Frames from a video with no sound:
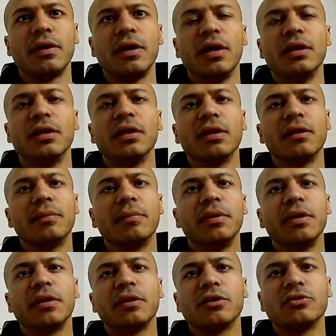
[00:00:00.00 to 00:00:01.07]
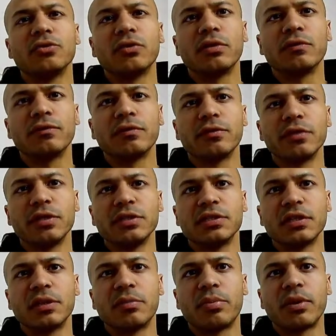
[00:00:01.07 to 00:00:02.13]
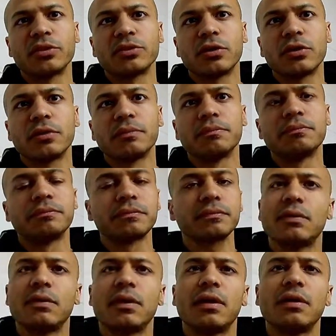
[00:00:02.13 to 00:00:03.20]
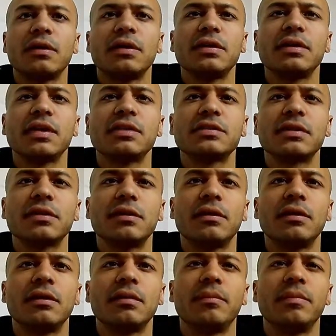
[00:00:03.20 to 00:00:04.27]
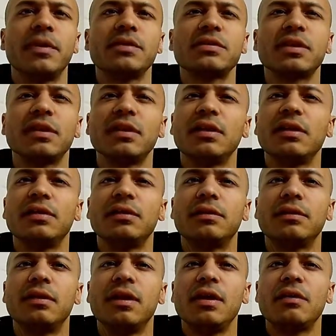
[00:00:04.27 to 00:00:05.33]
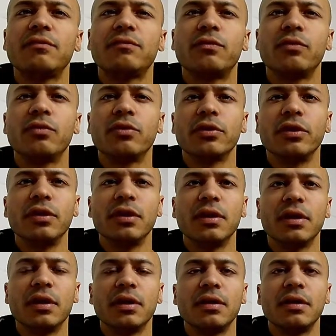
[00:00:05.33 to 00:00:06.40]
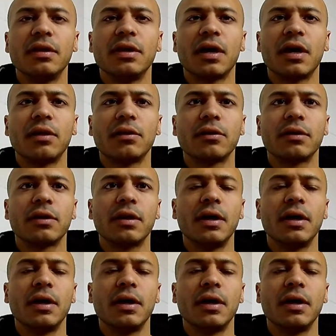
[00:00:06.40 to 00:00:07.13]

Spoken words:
and then be in control of releasing the pressure. I think that's basically it for the eCollar.